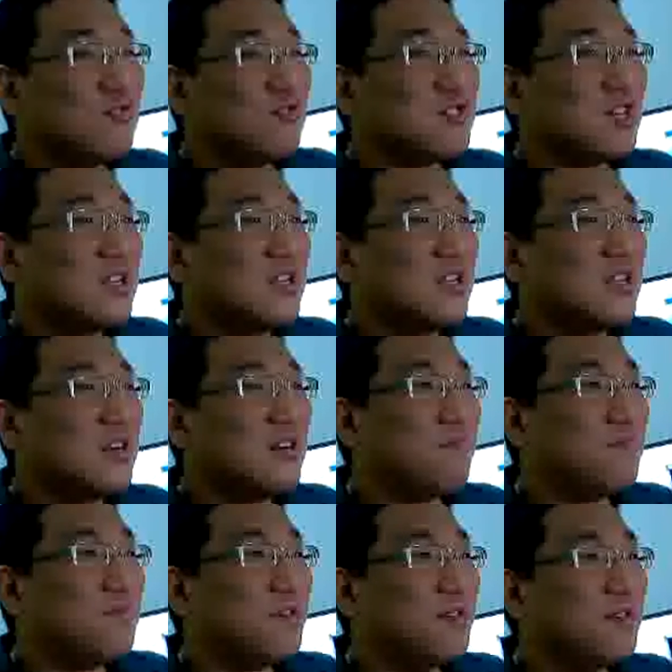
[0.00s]
set it up
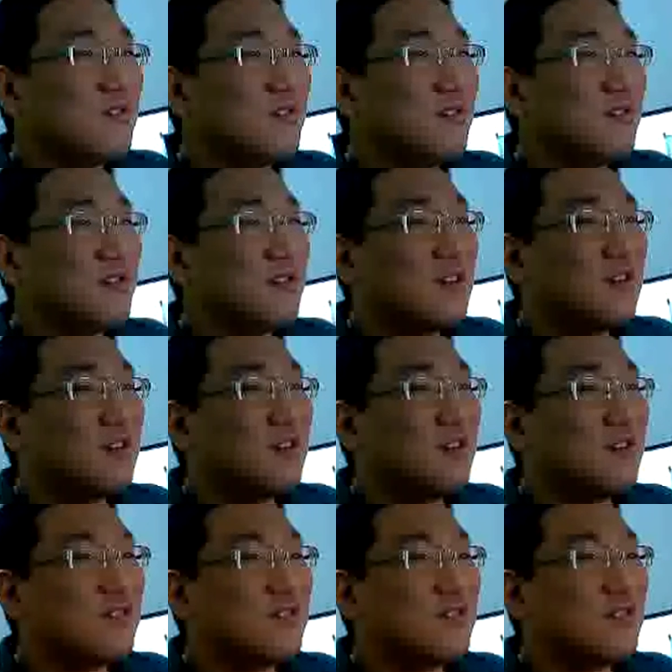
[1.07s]
the
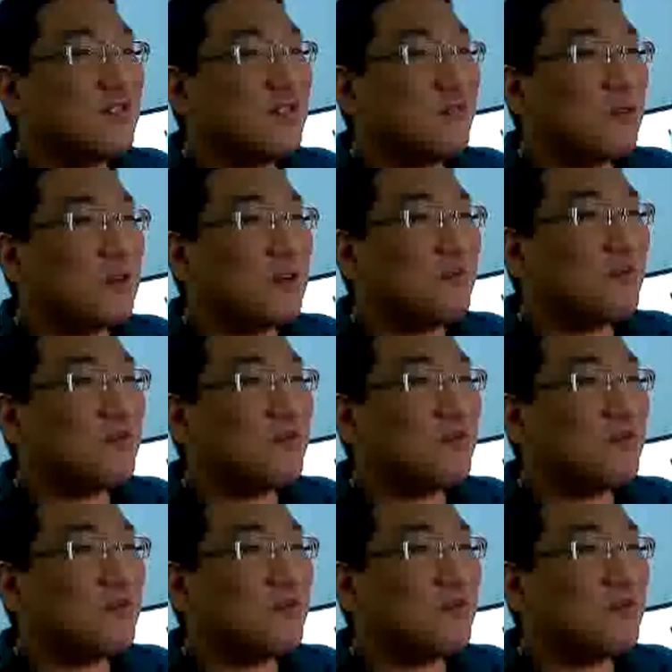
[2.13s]
whatever